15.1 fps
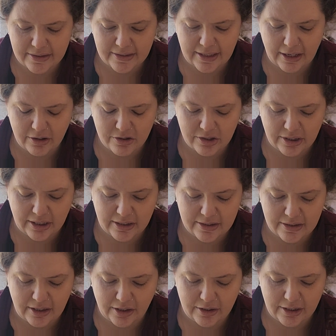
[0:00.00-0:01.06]
scarcely a
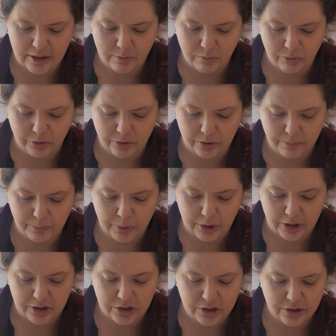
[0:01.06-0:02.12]
stunted
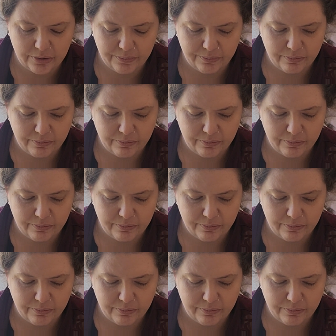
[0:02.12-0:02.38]
bush.